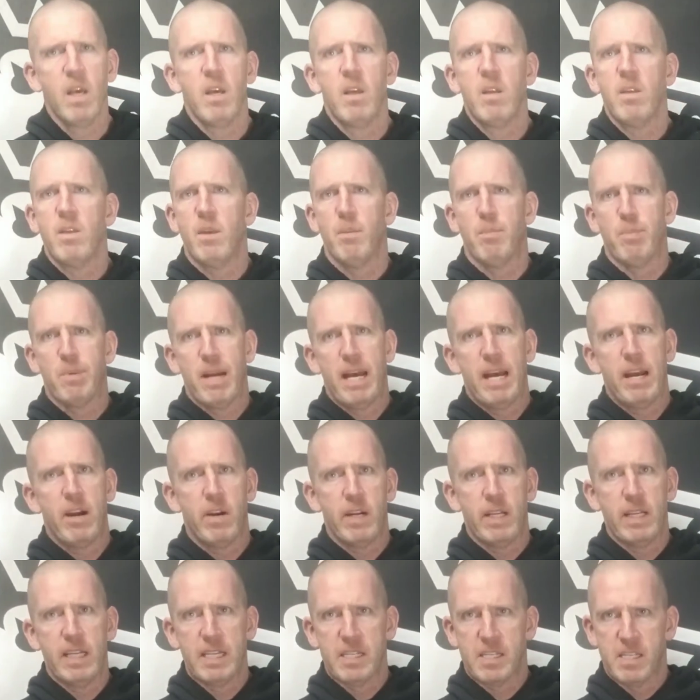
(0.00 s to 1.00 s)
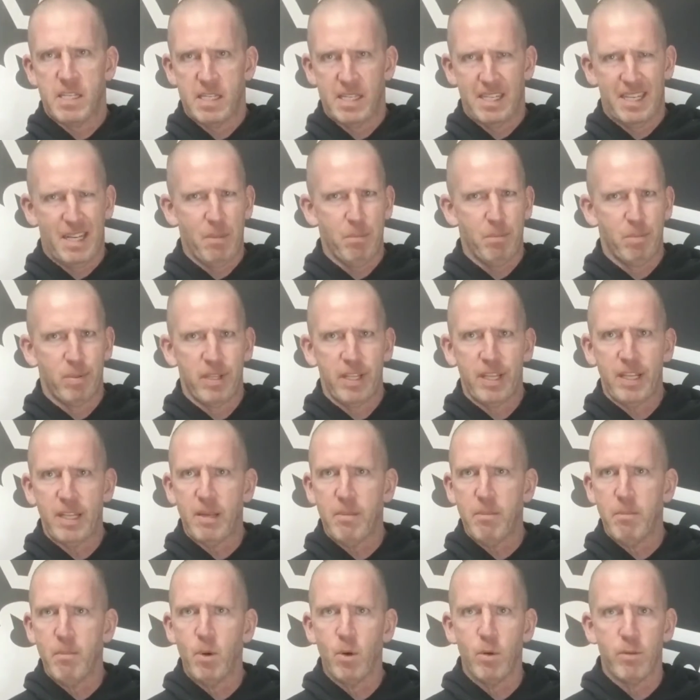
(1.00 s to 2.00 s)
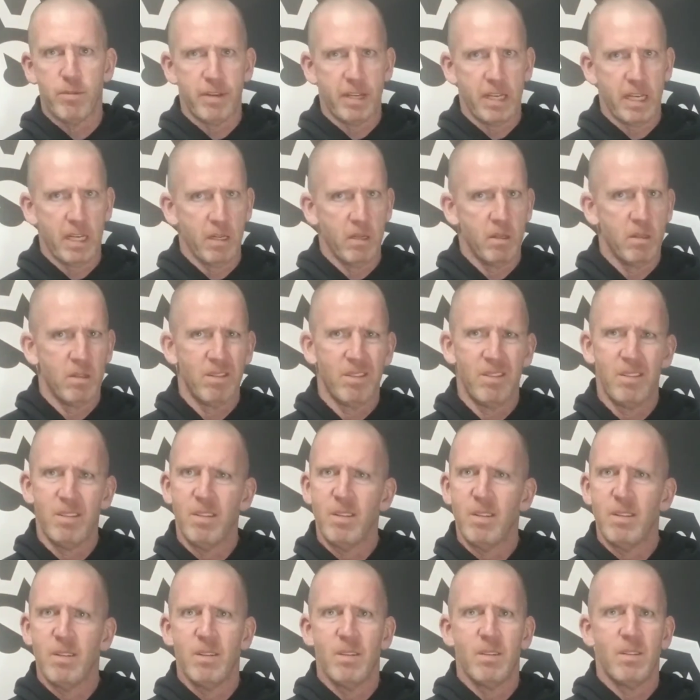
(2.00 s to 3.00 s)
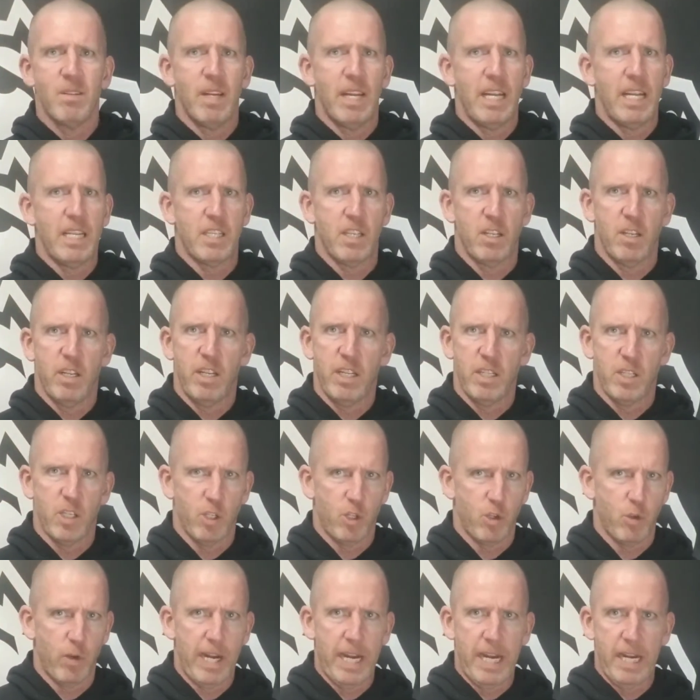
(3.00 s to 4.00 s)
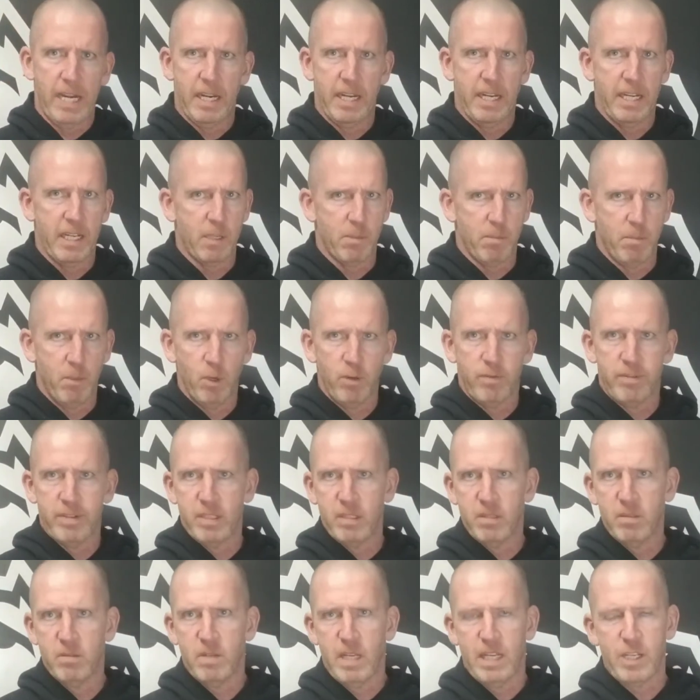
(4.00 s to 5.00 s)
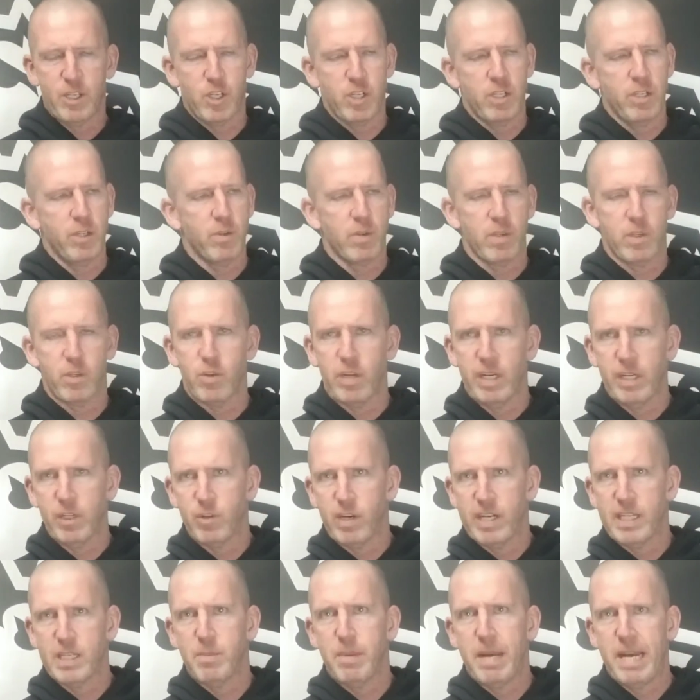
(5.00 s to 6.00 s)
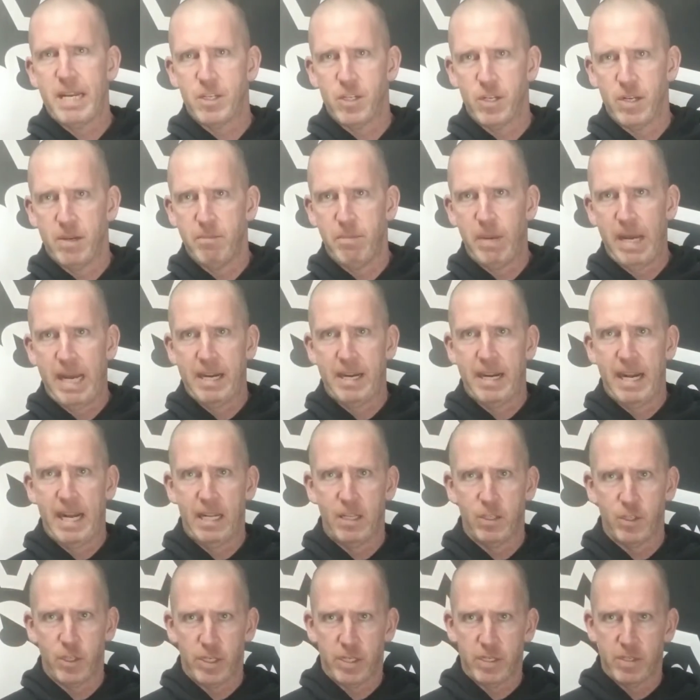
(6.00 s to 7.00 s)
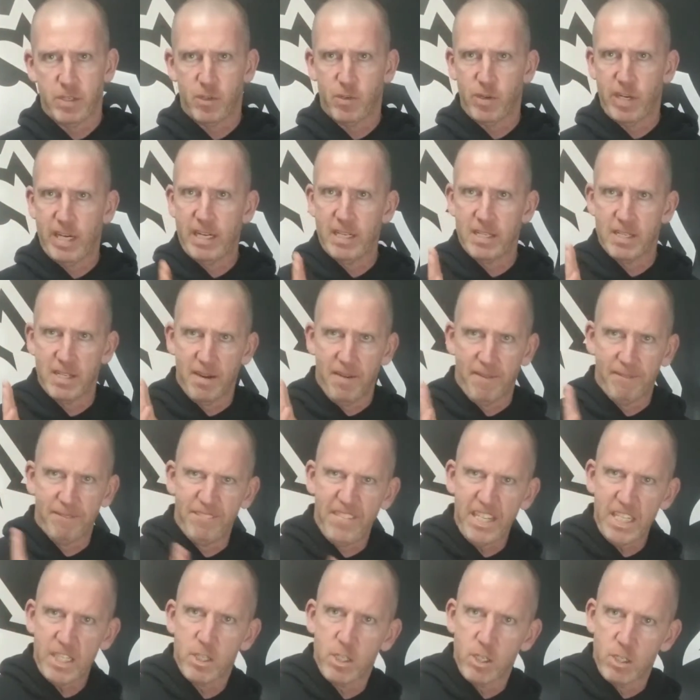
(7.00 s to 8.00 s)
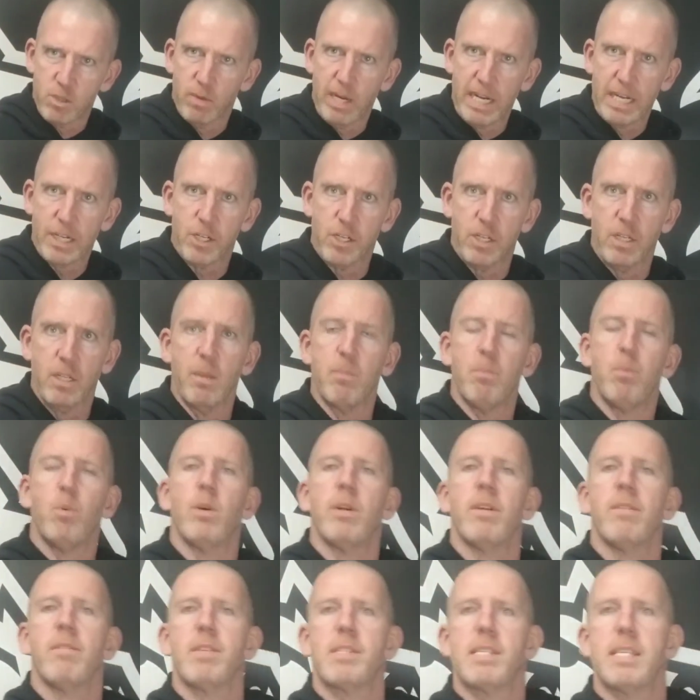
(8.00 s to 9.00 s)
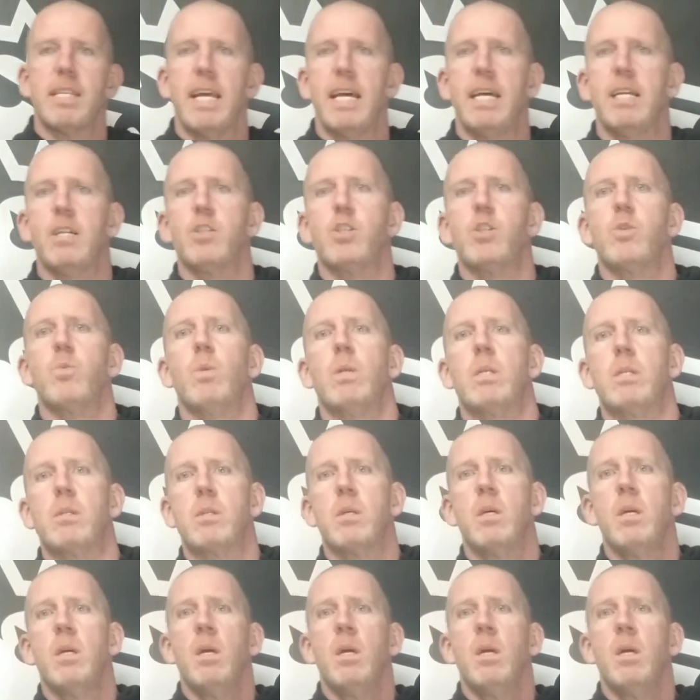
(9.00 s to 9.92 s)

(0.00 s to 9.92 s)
the priority list is a completely moving, it's a train, and it's moving. I shouldn't use a train. Train's a bad analogy, because a train is in a fixed direction. The point of this analogy was